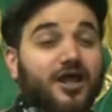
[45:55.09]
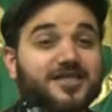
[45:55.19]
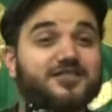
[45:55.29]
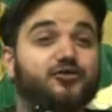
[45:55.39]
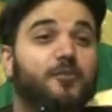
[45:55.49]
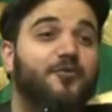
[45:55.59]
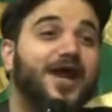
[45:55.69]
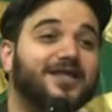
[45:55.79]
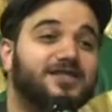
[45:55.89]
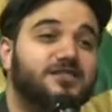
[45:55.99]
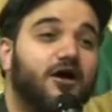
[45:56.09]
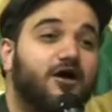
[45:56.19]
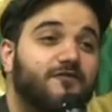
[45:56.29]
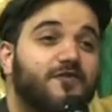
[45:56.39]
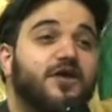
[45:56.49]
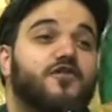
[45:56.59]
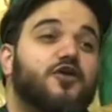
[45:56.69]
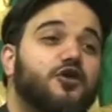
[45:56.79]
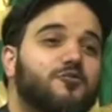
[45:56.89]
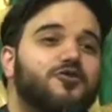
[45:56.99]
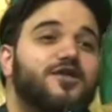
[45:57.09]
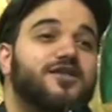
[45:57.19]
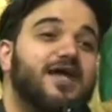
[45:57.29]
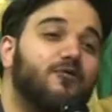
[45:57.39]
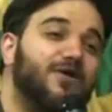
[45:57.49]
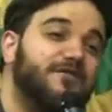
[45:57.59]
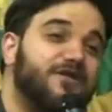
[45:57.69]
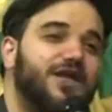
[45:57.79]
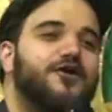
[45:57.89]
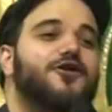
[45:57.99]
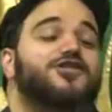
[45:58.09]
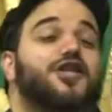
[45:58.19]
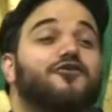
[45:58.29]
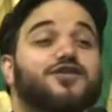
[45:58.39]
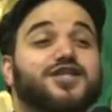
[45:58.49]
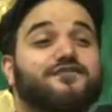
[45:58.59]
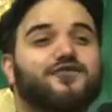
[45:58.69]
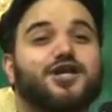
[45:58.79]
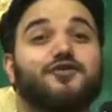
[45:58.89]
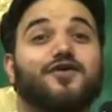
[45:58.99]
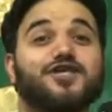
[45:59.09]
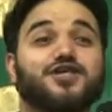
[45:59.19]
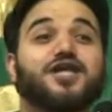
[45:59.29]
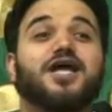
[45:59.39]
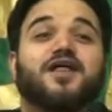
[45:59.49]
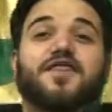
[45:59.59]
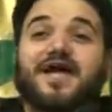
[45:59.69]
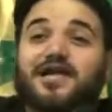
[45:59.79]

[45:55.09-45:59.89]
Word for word: Is there a practice of the community that we have inherited generation after generation that